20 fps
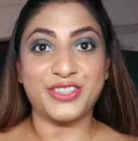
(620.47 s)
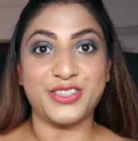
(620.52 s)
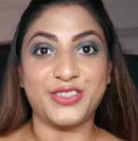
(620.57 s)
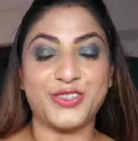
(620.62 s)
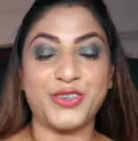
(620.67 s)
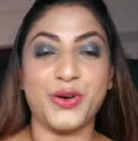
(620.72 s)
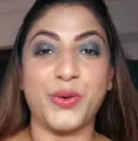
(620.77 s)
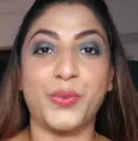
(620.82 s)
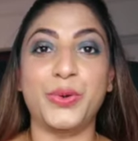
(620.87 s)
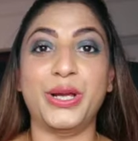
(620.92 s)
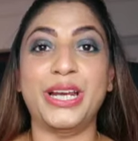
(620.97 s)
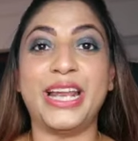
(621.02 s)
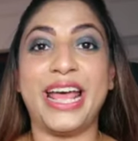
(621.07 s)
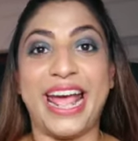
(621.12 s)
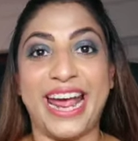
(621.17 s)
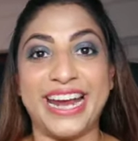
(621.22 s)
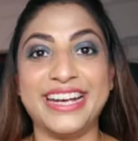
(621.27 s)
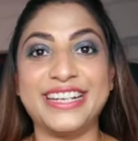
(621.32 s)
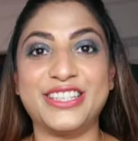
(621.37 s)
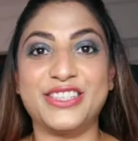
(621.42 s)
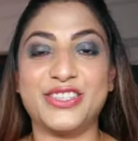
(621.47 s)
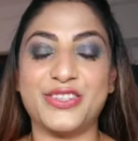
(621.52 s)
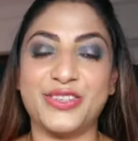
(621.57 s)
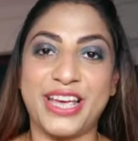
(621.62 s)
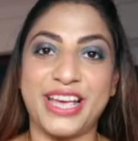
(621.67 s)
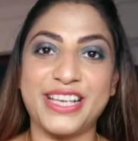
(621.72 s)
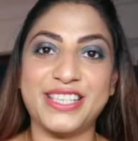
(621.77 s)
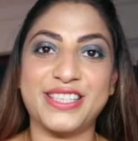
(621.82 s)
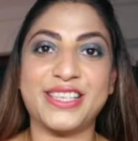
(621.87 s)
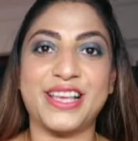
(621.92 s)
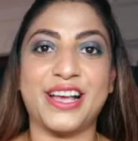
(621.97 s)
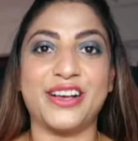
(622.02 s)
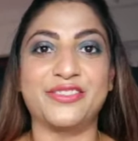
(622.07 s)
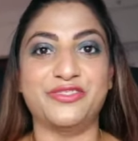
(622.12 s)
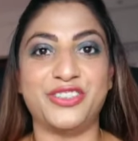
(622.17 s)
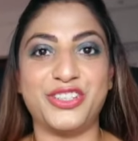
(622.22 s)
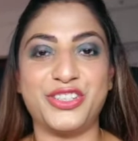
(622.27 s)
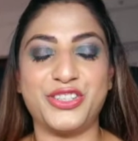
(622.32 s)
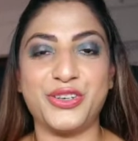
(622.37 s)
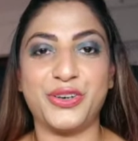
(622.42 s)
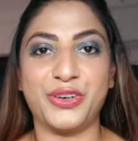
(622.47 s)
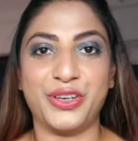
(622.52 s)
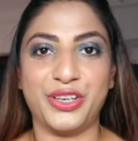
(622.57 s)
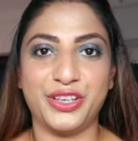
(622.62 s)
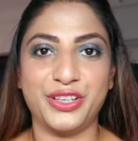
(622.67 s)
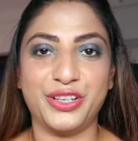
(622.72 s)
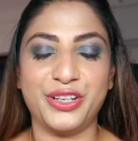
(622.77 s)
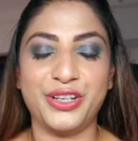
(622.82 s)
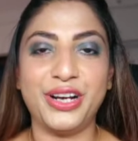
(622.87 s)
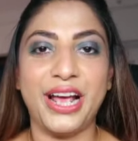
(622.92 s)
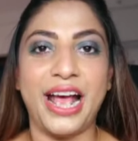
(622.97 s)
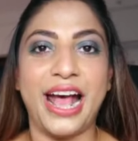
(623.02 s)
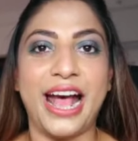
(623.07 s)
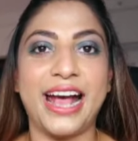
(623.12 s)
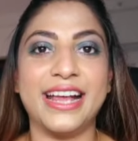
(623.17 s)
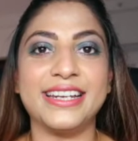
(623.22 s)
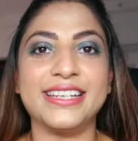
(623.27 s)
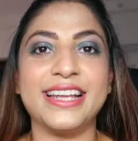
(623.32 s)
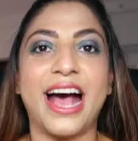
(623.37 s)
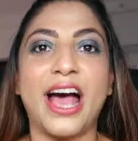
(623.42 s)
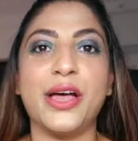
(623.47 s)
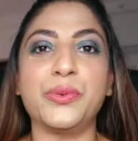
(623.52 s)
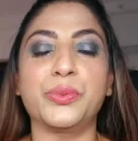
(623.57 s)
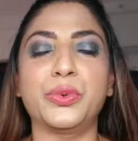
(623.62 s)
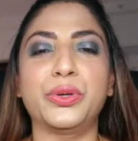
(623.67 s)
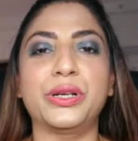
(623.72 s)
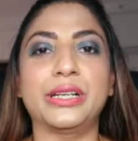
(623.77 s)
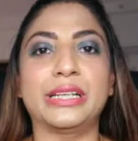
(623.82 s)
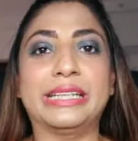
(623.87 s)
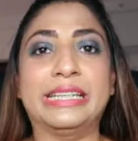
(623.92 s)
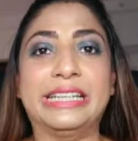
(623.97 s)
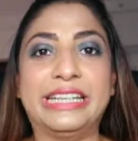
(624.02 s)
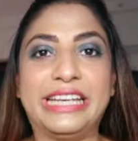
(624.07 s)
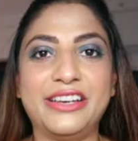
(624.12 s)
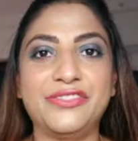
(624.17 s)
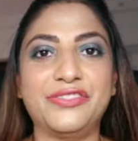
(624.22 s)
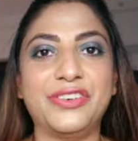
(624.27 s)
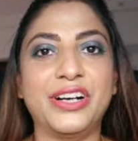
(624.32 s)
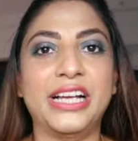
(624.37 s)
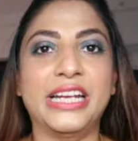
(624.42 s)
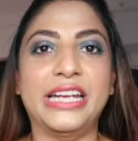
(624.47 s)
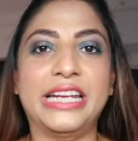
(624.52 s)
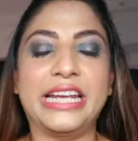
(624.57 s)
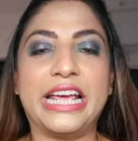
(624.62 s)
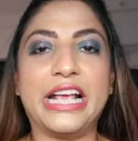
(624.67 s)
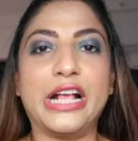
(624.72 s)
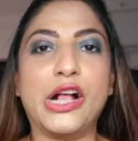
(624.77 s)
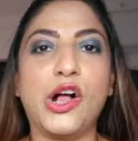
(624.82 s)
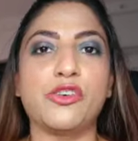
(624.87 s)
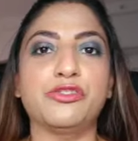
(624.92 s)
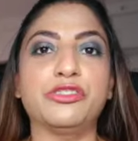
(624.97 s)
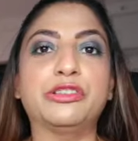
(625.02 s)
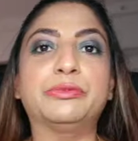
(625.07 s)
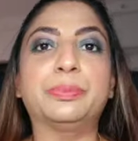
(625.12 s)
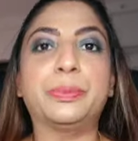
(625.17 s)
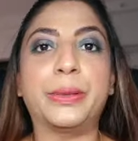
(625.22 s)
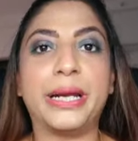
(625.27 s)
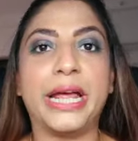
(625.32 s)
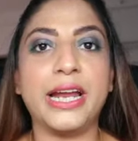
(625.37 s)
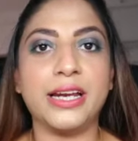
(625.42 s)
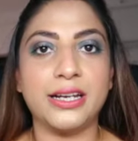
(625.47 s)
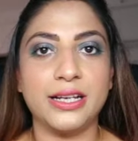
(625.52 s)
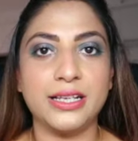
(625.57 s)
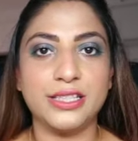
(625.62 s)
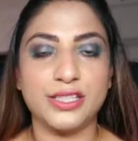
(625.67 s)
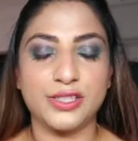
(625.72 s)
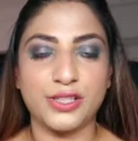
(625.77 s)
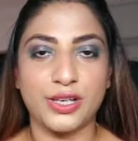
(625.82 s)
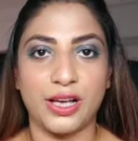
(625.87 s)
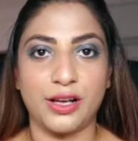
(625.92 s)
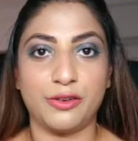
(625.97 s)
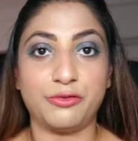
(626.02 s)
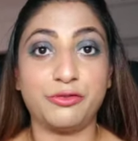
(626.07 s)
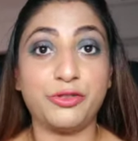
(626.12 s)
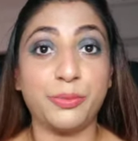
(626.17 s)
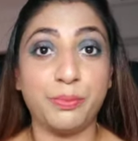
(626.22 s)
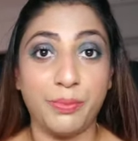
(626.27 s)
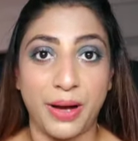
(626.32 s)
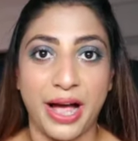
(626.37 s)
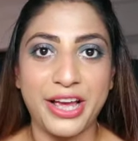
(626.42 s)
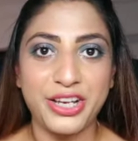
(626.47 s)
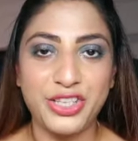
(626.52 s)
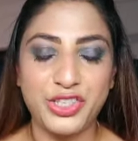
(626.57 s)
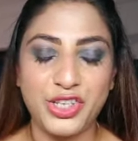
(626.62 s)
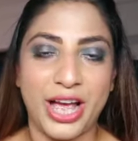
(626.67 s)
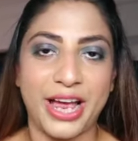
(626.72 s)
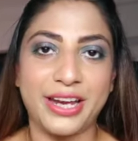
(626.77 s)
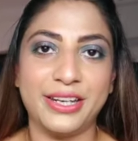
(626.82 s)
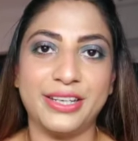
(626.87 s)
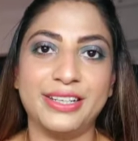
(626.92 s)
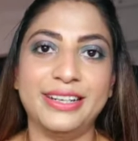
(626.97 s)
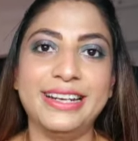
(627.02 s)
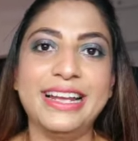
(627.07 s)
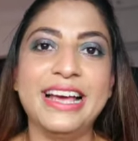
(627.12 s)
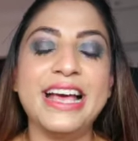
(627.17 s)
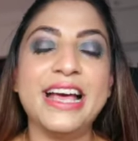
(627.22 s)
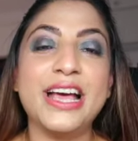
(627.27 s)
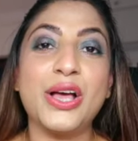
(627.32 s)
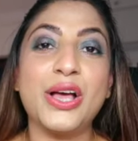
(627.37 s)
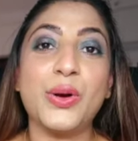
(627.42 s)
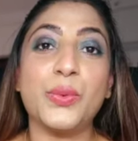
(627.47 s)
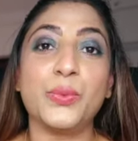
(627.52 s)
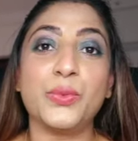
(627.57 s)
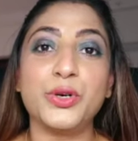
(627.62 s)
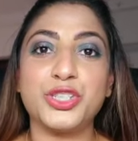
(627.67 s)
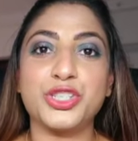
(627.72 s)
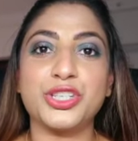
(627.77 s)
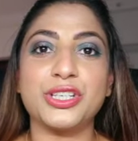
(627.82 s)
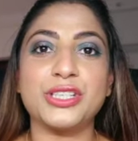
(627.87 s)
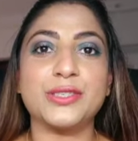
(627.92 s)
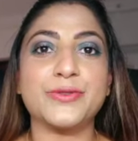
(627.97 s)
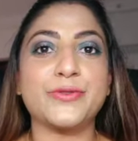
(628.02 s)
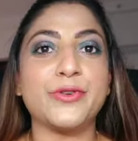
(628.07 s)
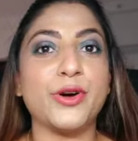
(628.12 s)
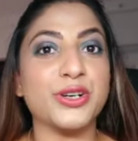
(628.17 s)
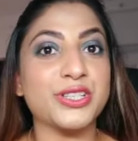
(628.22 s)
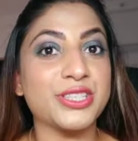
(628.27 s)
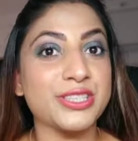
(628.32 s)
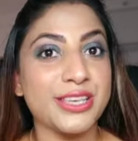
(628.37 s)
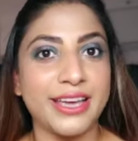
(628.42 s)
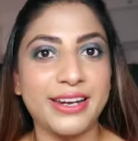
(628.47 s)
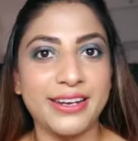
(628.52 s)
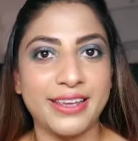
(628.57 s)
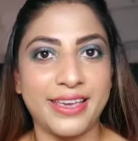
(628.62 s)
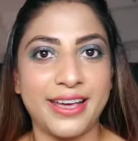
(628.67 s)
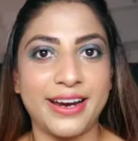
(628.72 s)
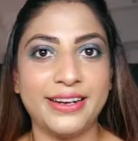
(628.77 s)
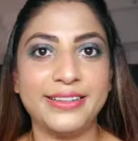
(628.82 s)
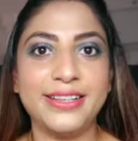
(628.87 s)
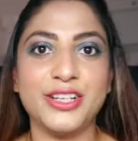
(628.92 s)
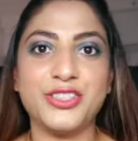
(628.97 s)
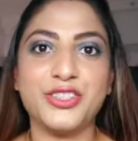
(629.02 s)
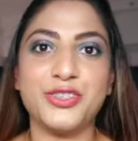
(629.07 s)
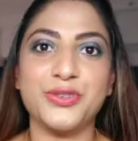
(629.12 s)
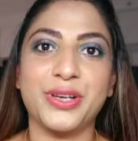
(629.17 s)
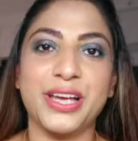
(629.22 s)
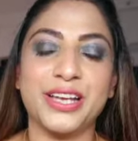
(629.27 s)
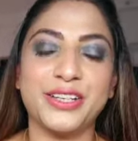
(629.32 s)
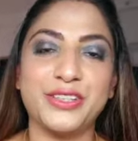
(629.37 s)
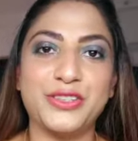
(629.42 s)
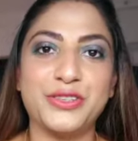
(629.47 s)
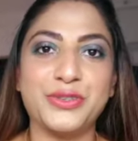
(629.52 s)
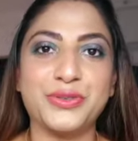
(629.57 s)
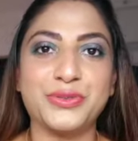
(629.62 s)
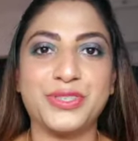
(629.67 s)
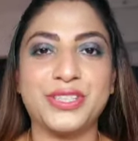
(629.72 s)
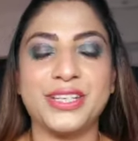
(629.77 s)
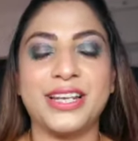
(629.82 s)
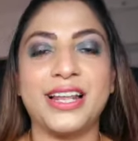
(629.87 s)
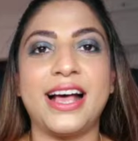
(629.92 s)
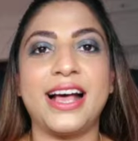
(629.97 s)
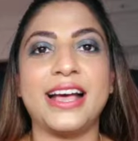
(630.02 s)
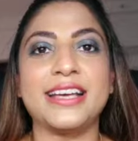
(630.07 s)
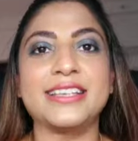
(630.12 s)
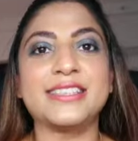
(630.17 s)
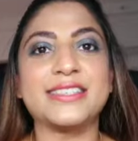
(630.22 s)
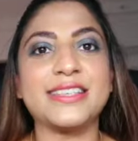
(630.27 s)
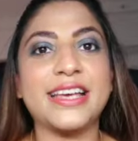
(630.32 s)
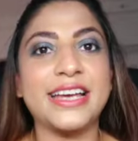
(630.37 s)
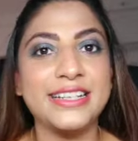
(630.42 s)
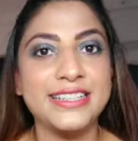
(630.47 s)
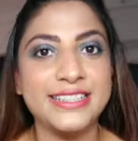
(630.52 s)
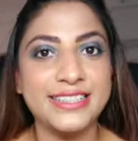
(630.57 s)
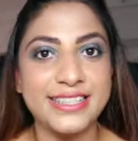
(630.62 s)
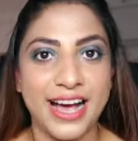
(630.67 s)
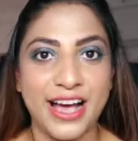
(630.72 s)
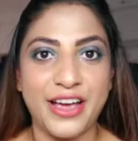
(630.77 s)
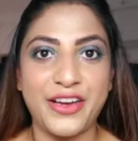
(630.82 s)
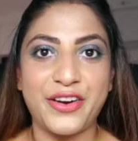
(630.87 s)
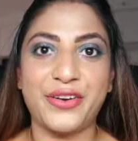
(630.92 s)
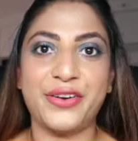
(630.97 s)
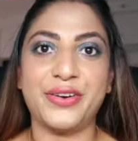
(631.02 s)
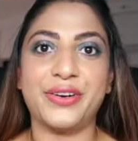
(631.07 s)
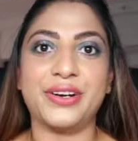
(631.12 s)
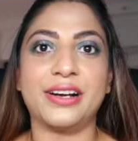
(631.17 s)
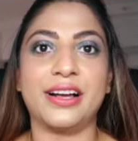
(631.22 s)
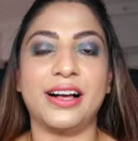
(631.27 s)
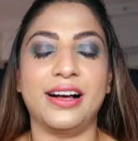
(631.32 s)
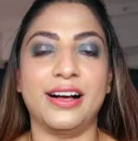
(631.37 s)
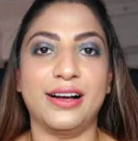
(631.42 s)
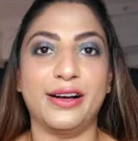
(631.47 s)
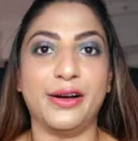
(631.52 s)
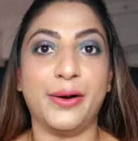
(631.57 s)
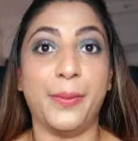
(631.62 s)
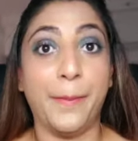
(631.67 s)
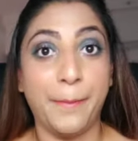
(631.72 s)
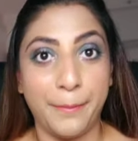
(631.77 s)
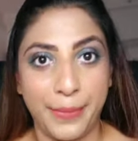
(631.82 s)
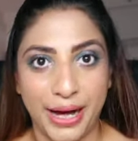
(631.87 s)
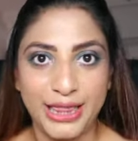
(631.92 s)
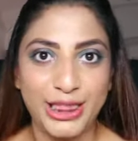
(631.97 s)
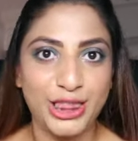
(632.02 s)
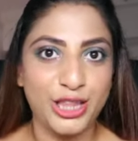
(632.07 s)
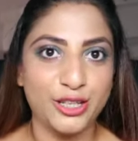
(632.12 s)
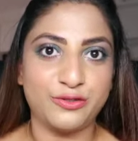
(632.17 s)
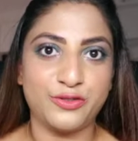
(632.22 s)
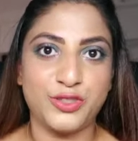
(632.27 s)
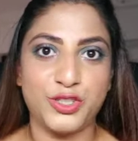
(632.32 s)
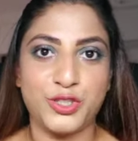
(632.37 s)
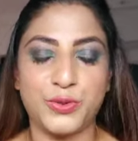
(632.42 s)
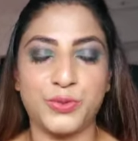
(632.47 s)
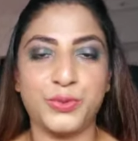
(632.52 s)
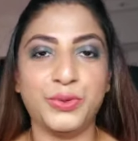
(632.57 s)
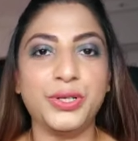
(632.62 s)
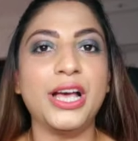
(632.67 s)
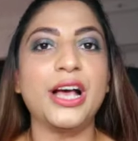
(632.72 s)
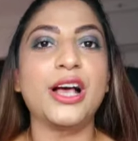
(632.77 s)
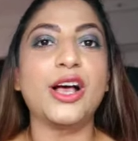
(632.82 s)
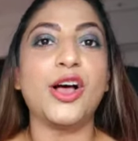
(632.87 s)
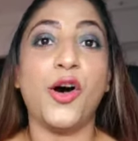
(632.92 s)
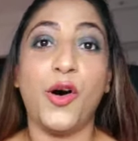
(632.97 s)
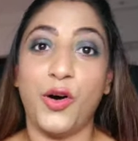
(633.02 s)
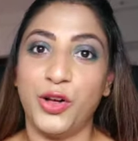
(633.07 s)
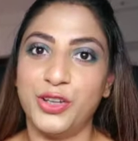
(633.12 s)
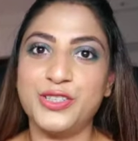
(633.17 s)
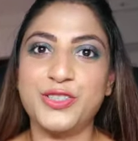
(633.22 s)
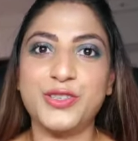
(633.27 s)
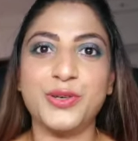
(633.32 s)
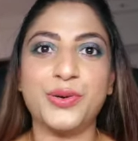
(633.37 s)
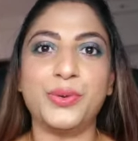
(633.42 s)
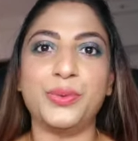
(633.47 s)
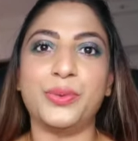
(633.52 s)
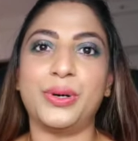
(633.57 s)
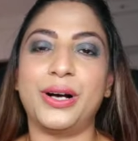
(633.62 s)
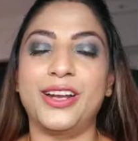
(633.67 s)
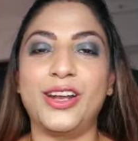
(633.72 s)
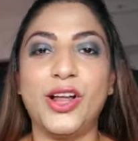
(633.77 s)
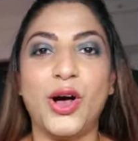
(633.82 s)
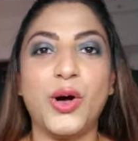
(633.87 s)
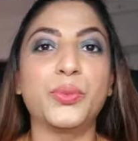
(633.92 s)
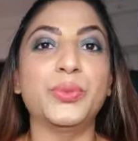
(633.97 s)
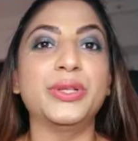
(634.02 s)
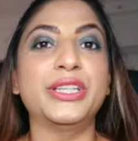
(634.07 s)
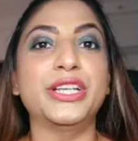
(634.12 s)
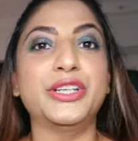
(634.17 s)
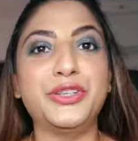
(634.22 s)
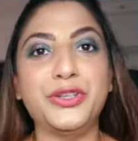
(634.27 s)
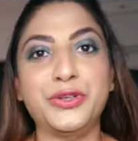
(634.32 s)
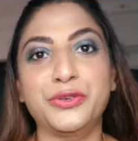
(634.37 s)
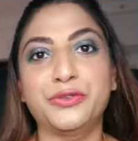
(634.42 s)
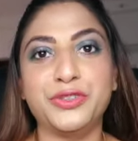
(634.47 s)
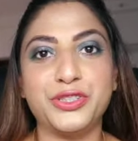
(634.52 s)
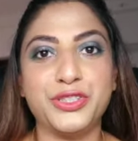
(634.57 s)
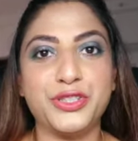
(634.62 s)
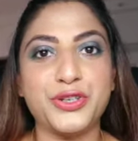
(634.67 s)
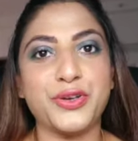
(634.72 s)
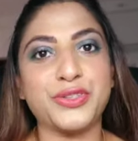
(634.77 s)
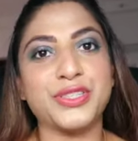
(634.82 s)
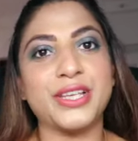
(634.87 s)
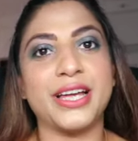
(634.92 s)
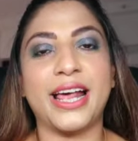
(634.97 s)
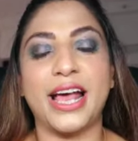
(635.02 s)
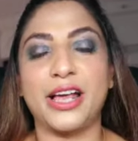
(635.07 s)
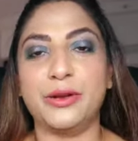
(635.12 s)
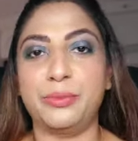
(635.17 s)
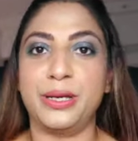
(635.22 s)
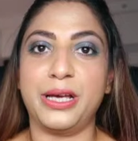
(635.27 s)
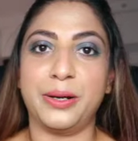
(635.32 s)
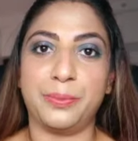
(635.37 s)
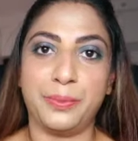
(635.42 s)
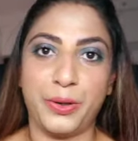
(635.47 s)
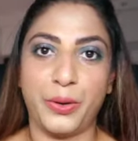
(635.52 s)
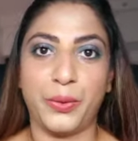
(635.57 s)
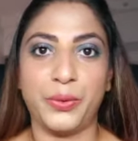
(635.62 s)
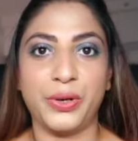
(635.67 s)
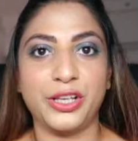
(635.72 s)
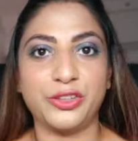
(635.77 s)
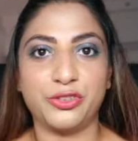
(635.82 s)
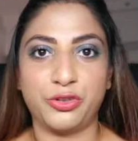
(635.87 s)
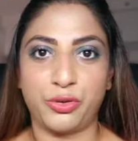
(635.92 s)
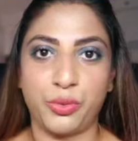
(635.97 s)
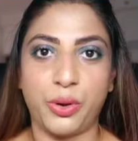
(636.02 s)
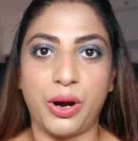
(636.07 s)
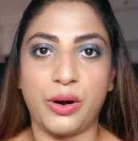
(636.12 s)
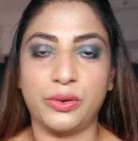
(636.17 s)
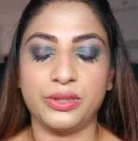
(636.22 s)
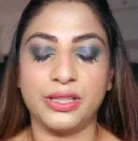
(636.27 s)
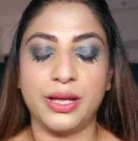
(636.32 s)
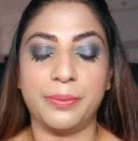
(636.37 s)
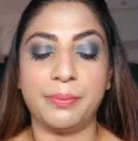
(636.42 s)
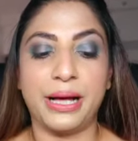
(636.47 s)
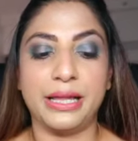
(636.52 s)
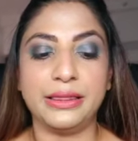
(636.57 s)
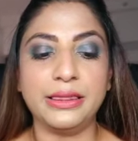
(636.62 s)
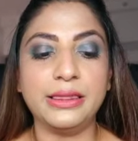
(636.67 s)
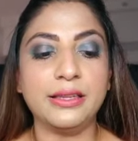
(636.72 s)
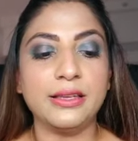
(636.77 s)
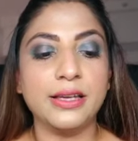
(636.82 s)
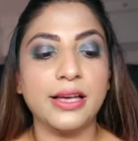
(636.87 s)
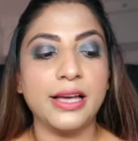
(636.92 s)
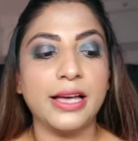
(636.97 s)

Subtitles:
So we'll end today's video here, and I would leave a link of a playlist from my channel which is for skincare that you can utilize entire month of June, also along with the new videos that I'll be uploading throughout the month.